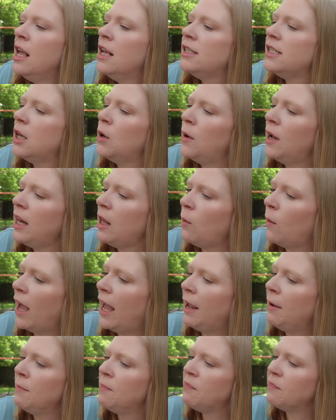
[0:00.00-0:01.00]
So
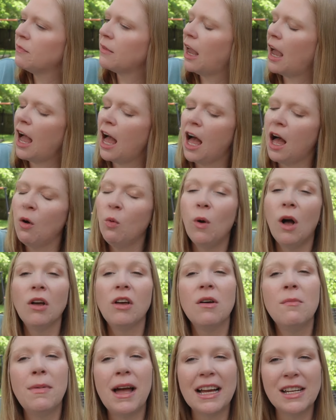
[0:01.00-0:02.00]
anyway, uh,
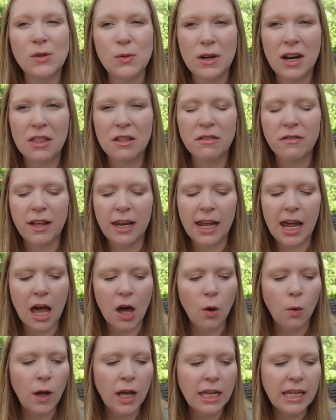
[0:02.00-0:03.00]
welcome back to another
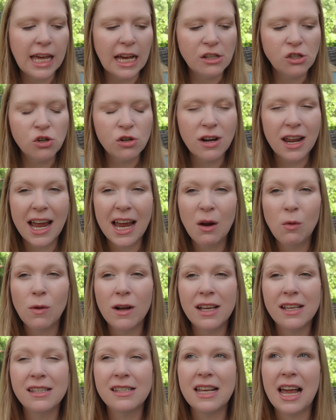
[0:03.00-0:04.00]
video. Yesterday
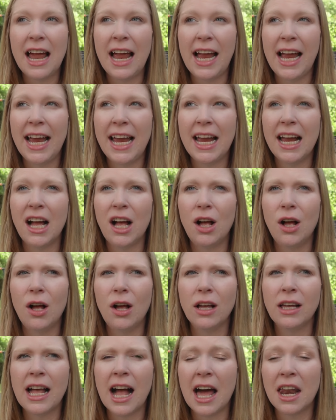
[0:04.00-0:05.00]
was a
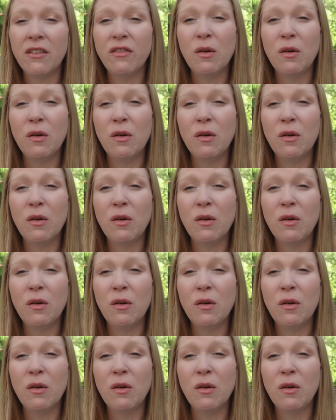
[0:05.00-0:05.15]
kind